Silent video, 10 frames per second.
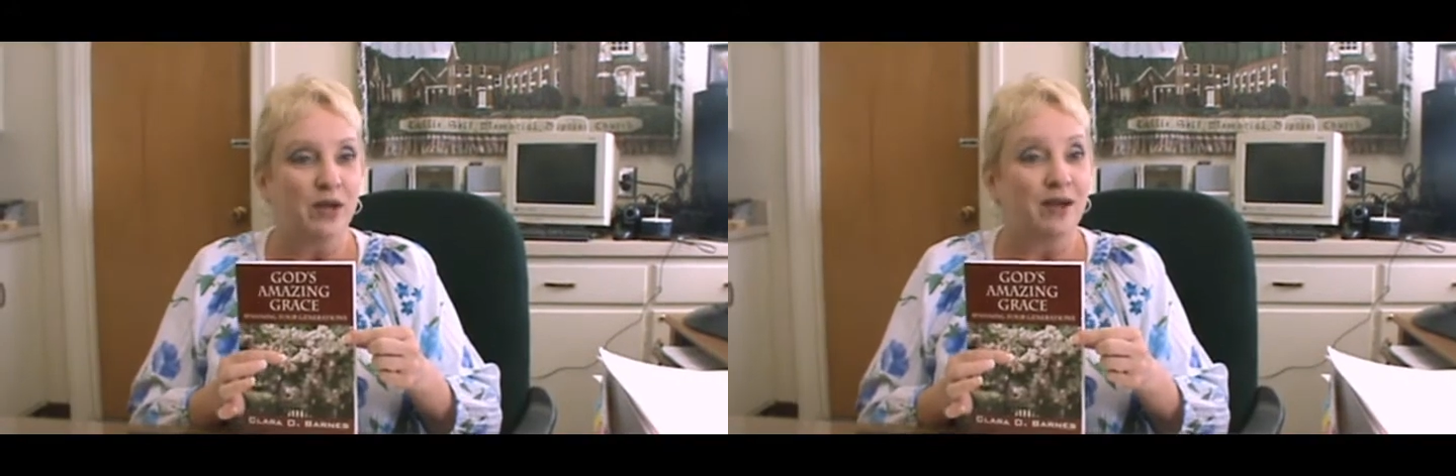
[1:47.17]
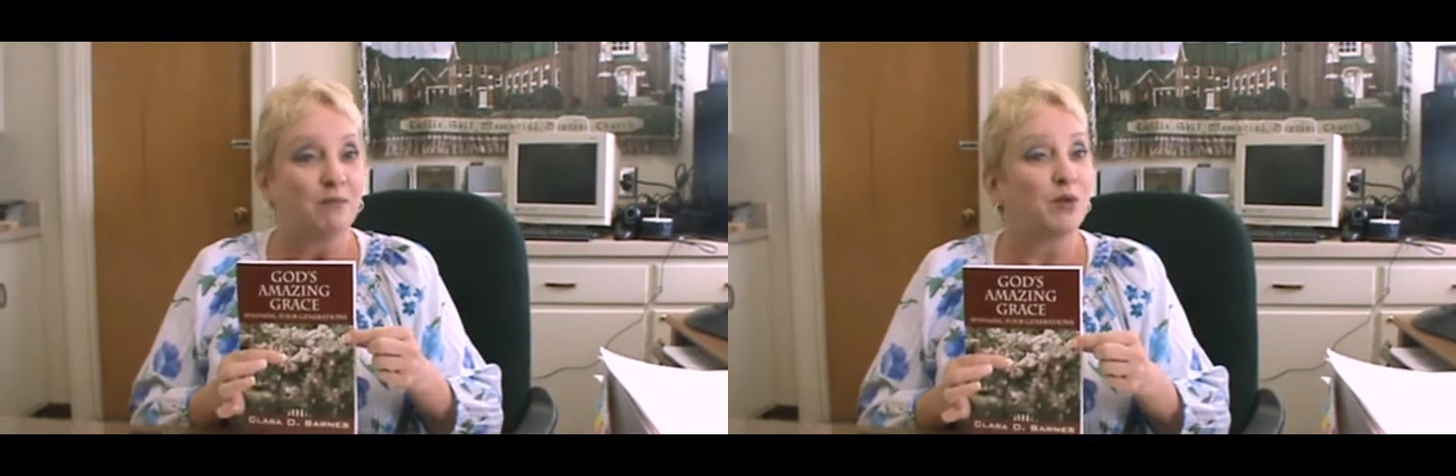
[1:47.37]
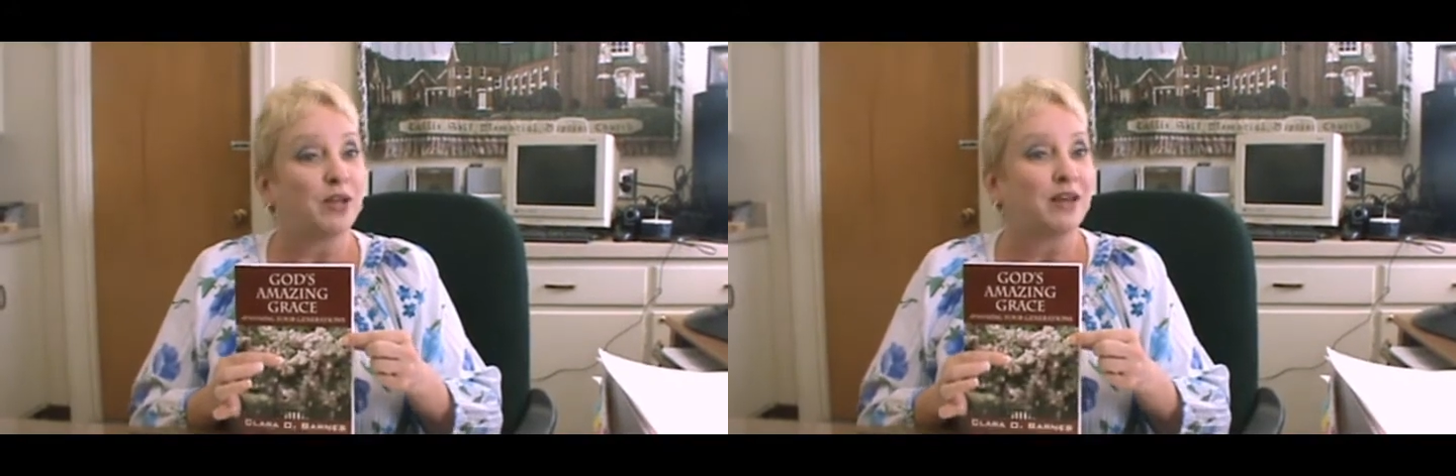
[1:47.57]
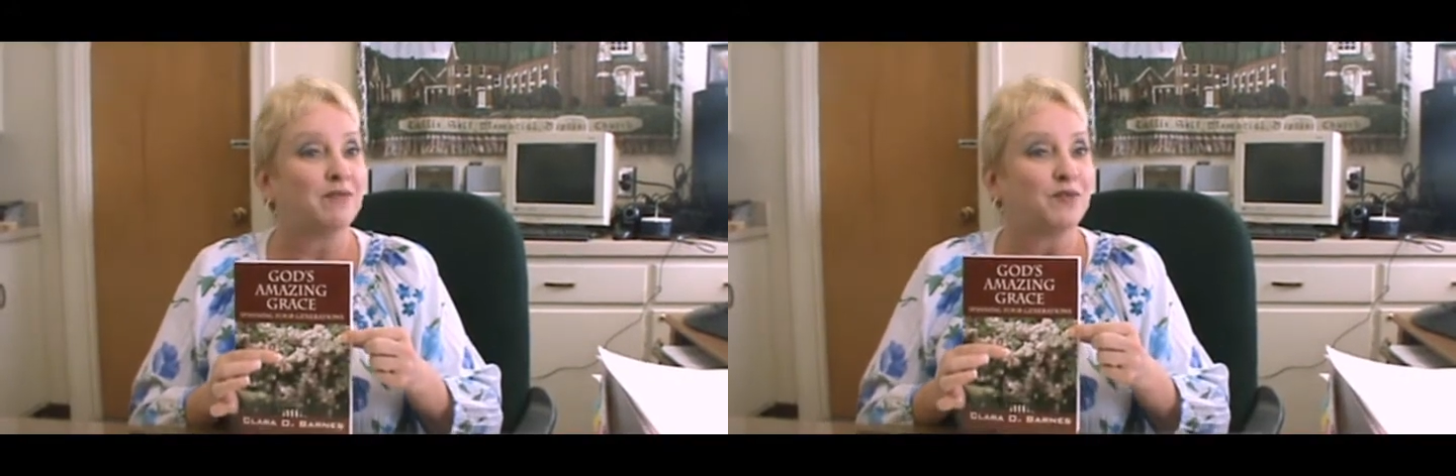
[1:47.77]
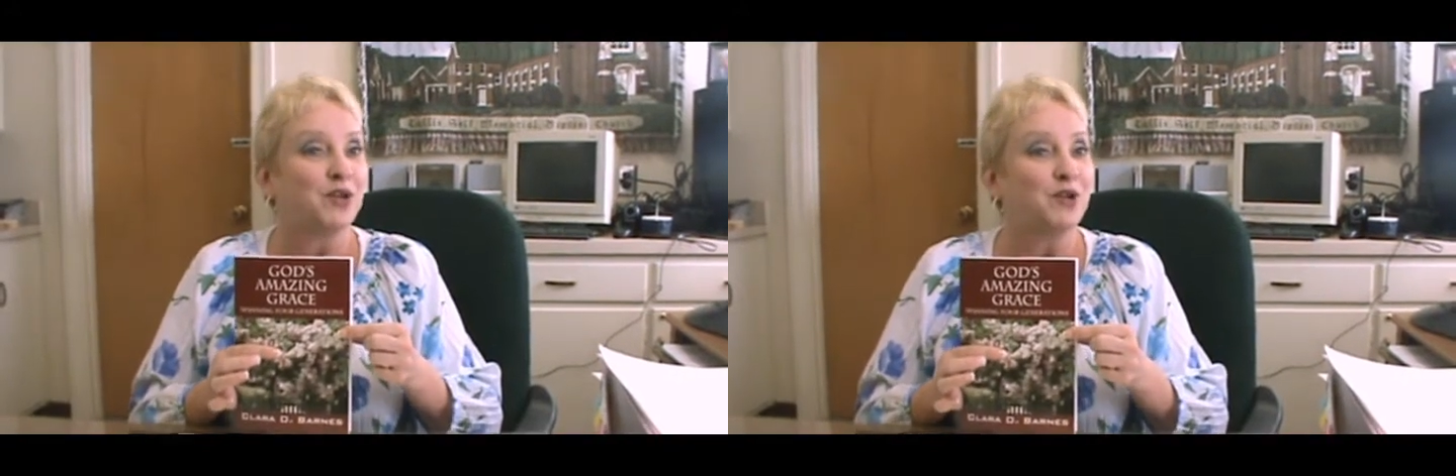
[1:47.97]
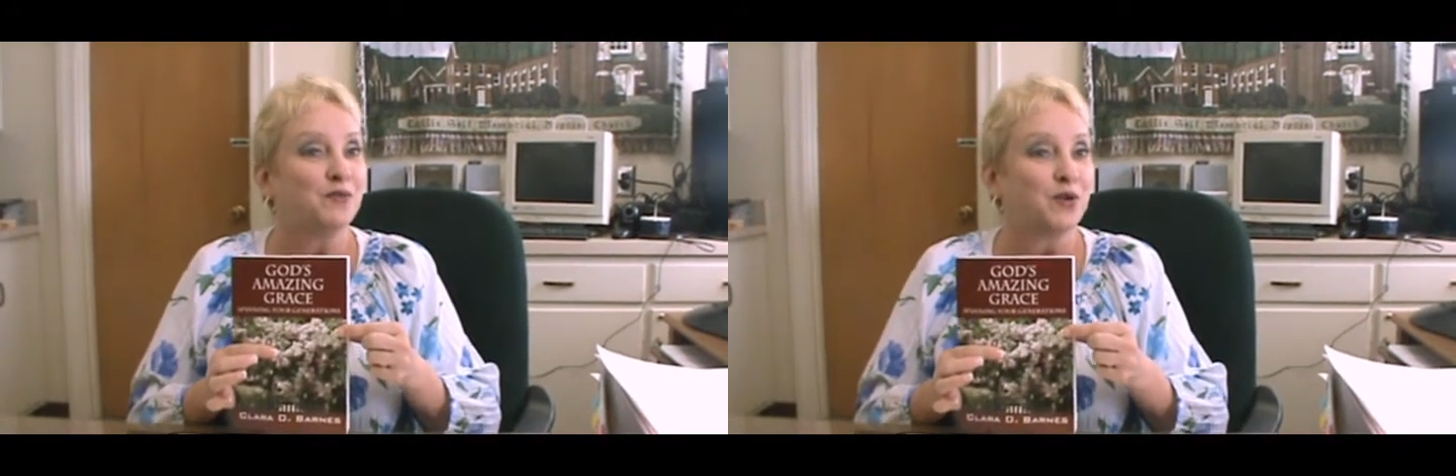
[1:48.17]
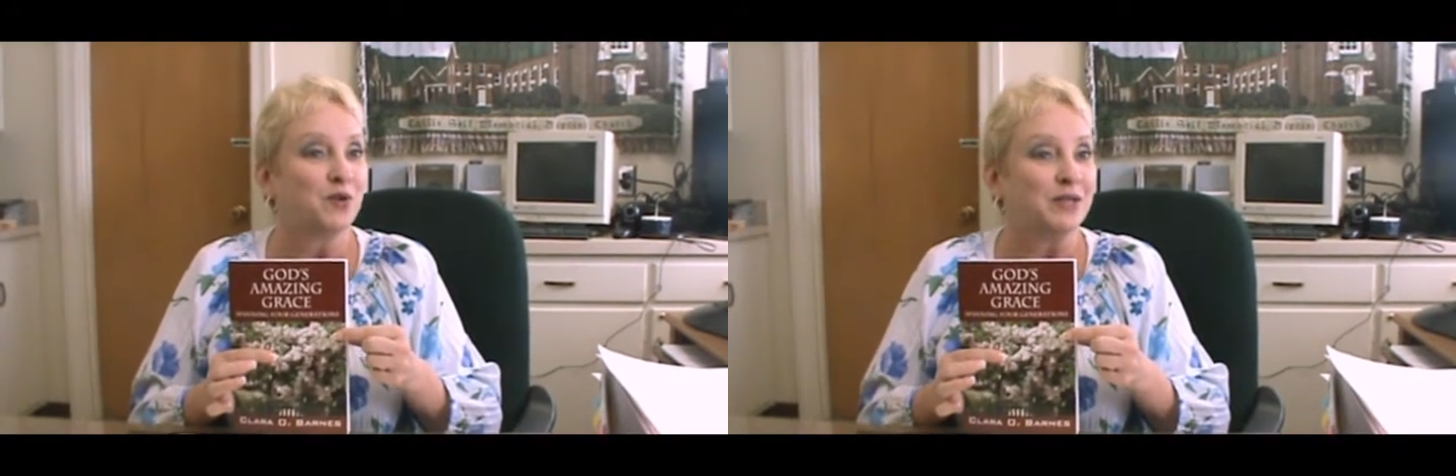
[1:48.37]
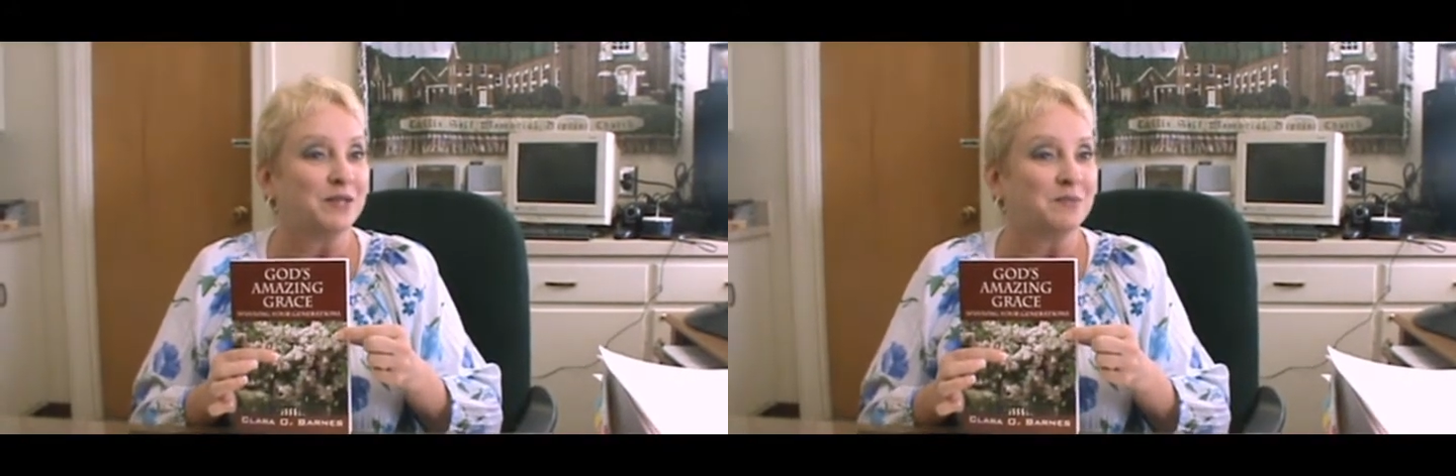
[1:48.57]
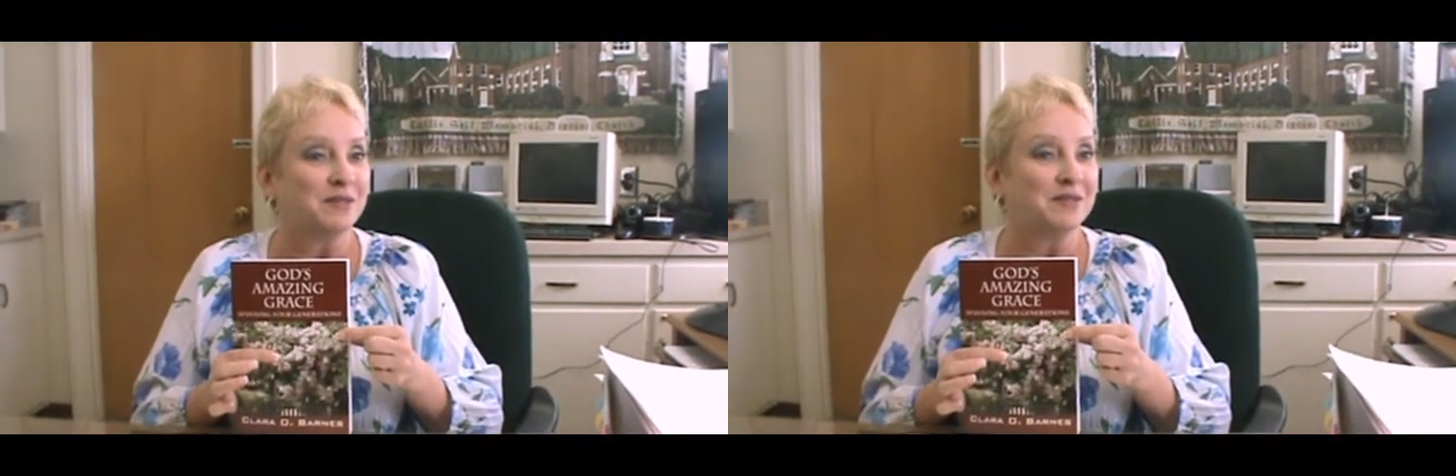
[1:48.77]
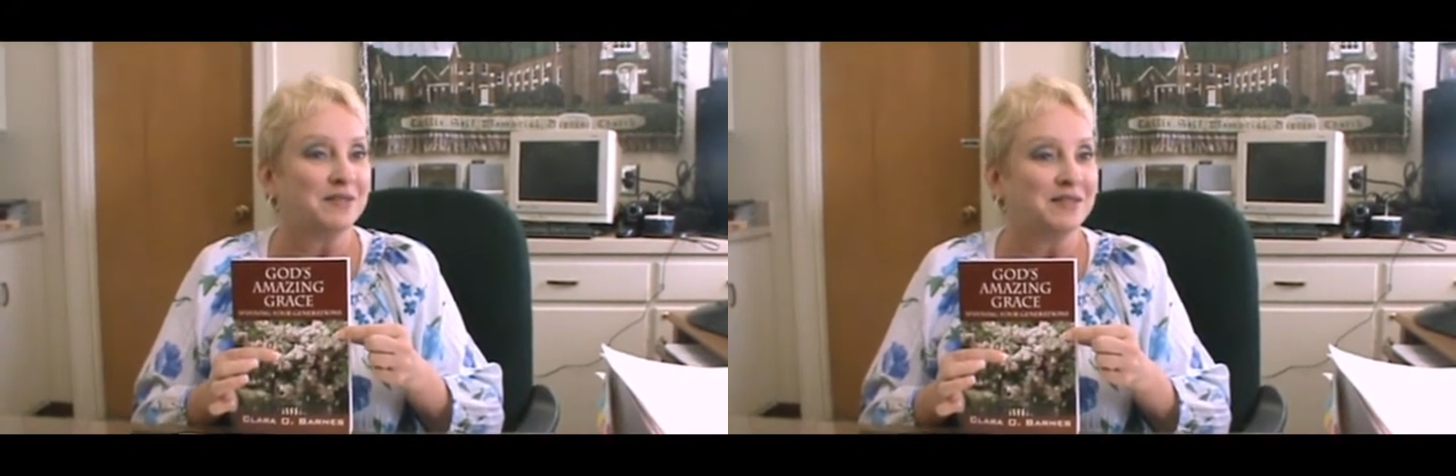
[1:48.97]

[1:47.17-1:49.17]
yeah, I'm going to get it for you for Christmas.